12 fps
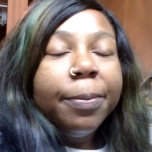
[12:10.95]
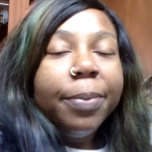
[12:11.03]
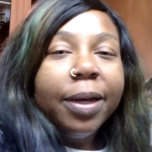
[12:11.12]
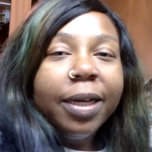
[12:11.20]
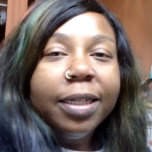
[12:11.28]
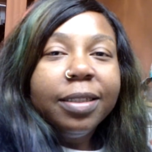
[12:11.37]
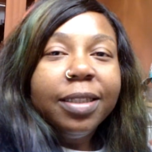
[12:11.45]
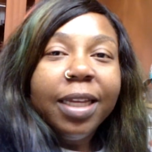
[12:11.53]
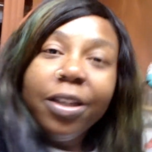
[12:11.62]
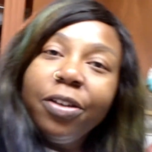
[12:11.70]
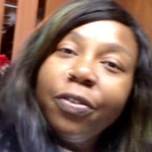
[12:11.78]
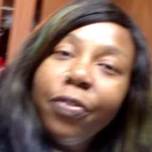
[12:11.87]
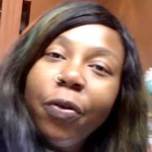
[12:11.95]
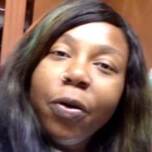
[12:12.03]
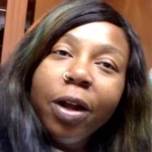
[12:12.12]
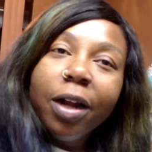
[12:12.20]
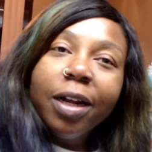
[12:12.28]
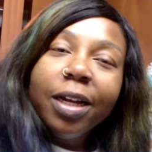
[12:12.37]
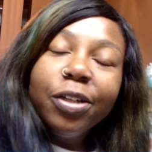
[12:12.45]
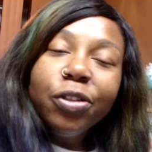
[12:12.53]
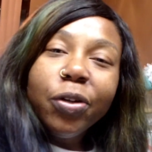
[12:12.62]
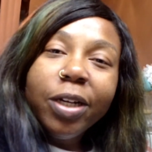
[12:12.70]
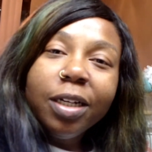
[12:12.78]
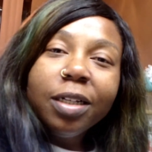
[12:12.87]
But thank you for
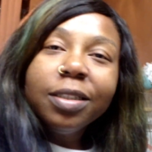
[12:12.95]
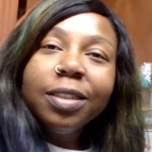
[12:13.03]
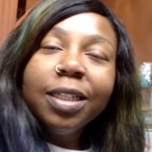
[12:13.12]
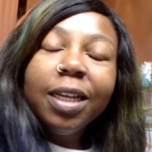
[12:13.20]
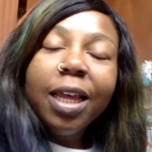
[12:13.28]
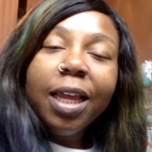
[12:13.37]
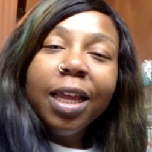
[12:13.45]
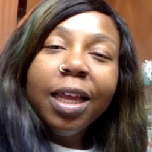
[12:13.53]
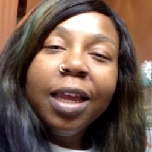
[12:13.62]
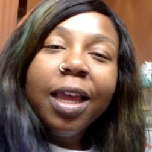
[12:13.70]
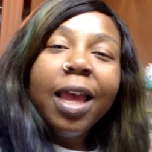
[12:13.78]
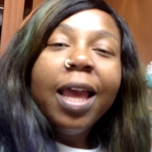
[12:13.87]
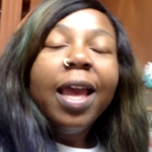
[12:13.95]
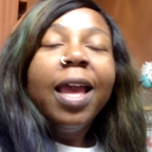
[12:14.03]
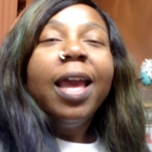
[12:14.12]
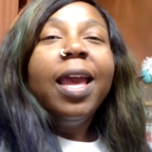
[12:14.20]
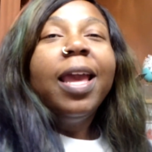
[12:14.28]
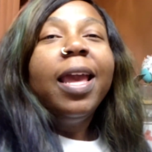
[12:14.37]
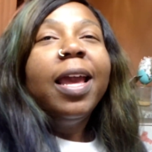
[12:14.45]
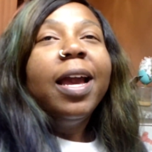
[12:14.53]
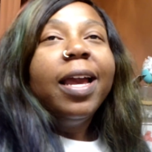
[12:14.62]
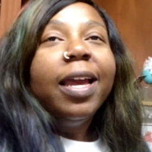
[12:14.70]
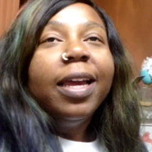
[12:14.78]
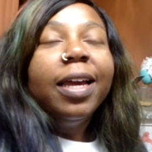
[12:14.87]
joining us today,
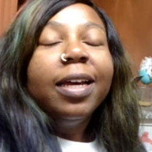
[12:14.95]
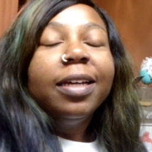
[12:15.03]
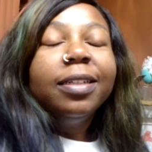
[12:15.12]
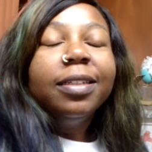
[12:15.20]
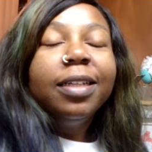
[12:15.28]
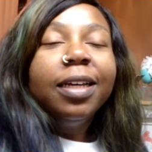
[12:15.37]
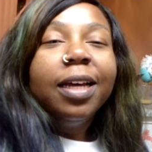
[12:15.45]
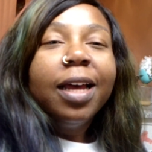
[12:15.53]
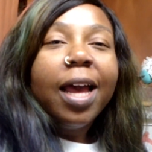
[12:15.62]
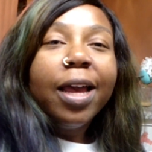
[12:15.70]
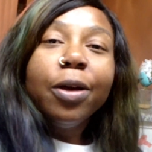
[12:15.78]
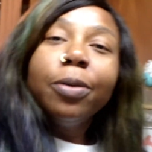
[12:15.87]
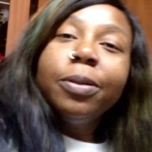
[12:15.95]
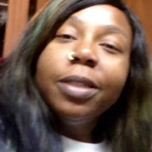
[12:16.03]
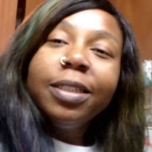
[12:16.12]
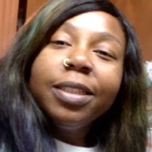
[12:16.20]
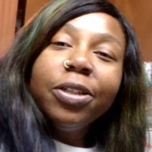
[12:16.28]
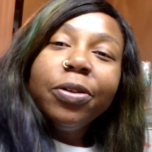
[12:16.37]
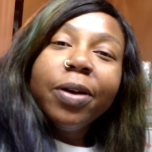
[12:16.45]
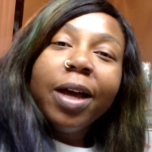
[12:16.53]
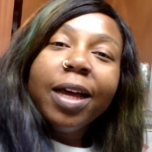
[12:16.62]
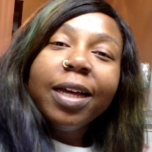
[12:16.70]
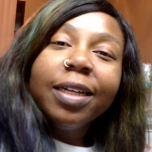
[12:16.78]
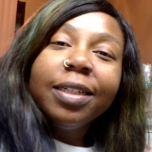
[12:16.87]
and I hope to see you
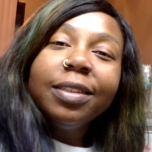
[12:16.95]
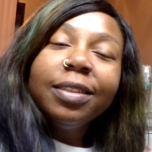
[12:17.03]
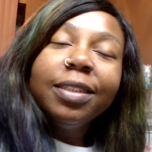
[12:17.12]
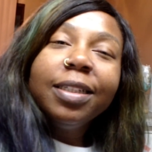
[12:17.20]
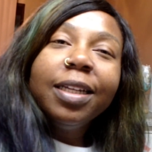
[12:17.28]
guys